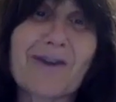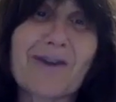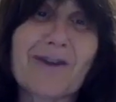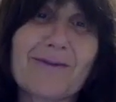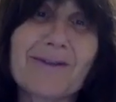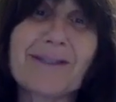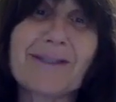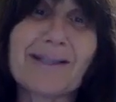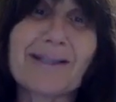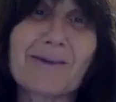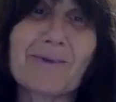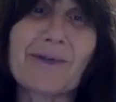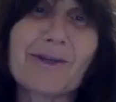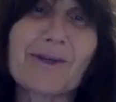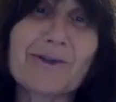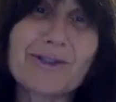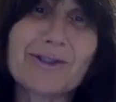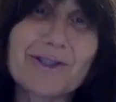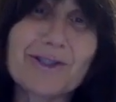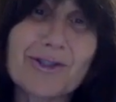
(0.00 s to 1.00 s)
Obviously, we
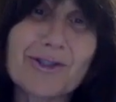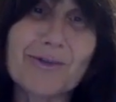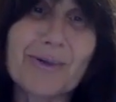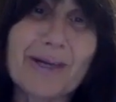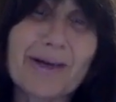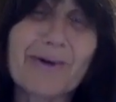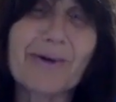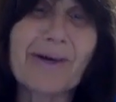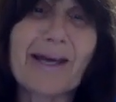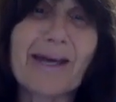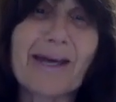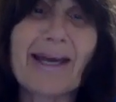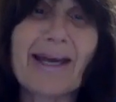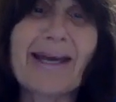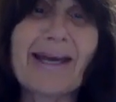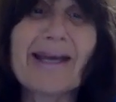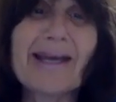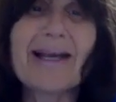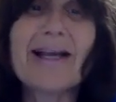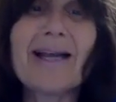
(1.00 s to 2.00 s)
couldn't do it.
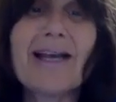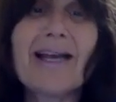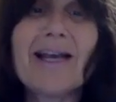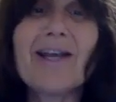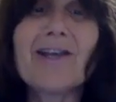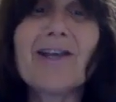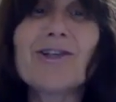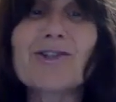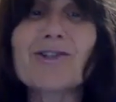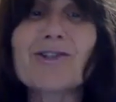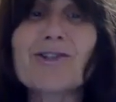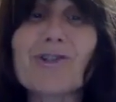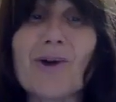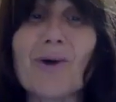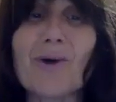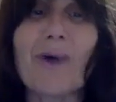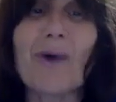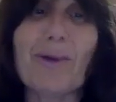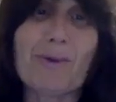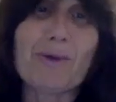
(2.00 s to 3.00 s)
Okay.
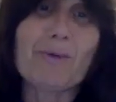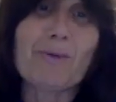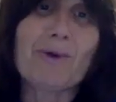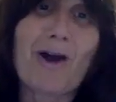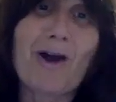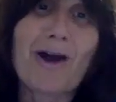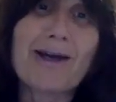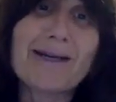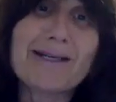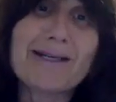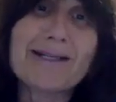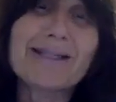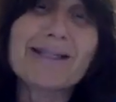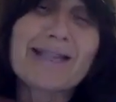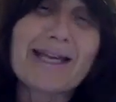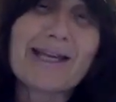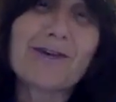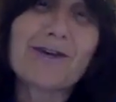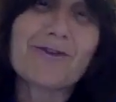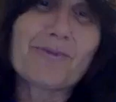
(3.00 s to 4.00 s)
So, and we were not in a
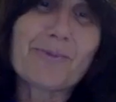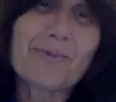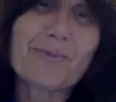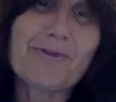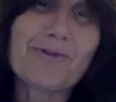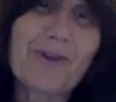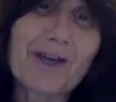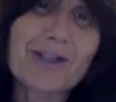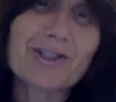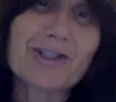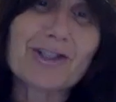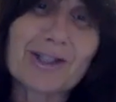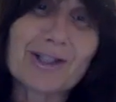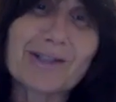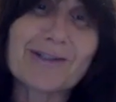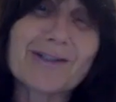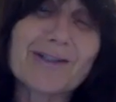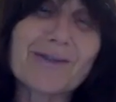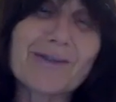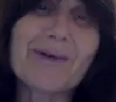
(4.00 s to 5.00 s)
state of
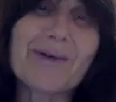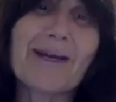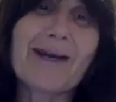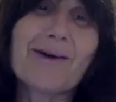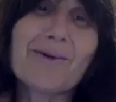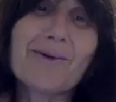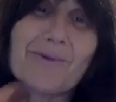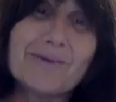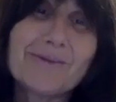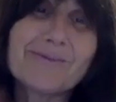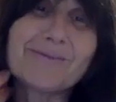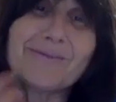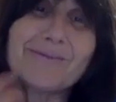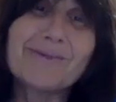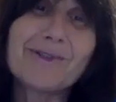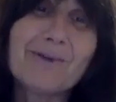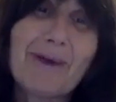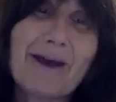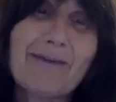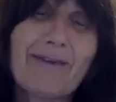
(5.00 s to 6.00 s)
perfection. So now
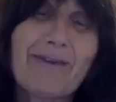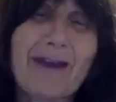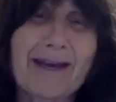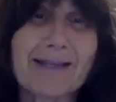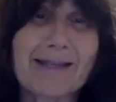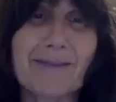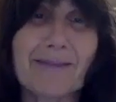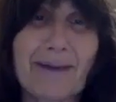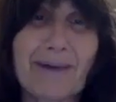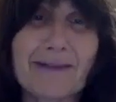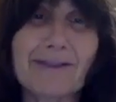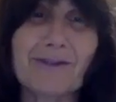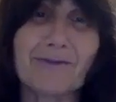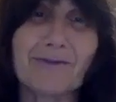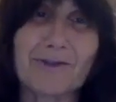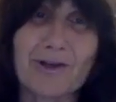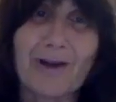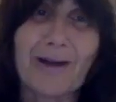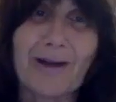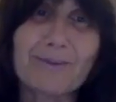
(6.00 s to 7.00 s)
you have X amount of
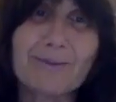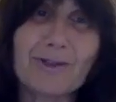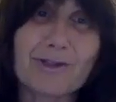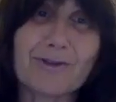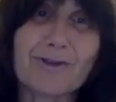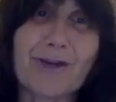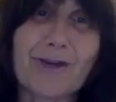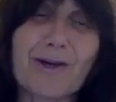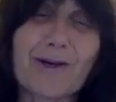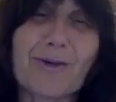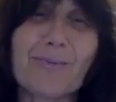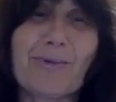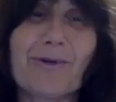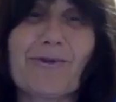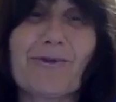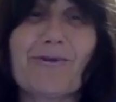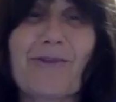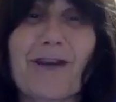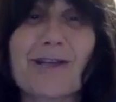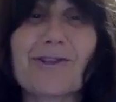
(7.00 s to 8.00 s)
time to try to
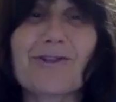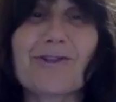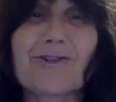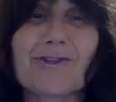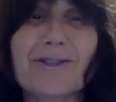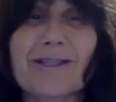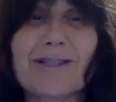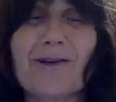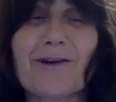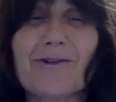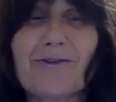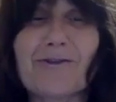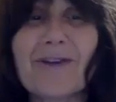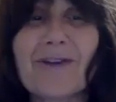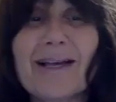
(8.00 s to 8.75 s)
perfect yourself.